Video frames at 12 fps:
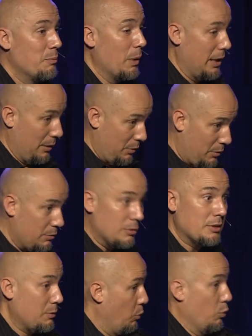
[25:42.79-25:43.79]
but
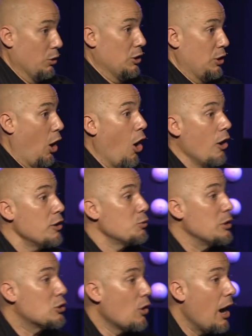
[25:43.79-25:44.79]
as hard as
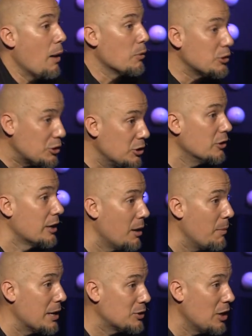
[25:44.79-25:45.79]
we try, we're still going
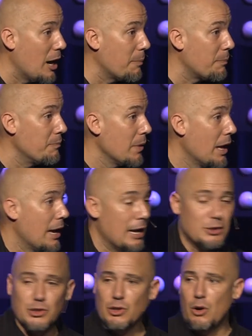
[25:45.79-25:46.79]
to mess up
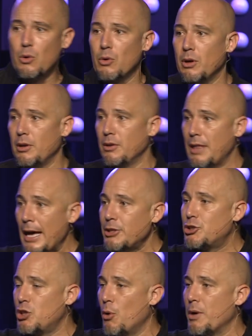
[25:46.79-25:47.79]
and so
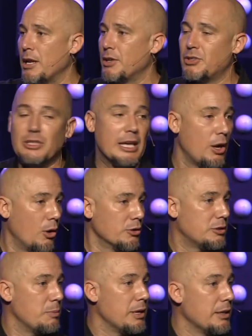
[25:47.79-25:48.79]
that's showing us that
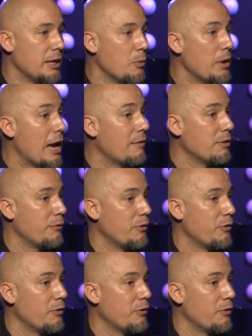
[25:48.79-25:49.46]
ultimately we have the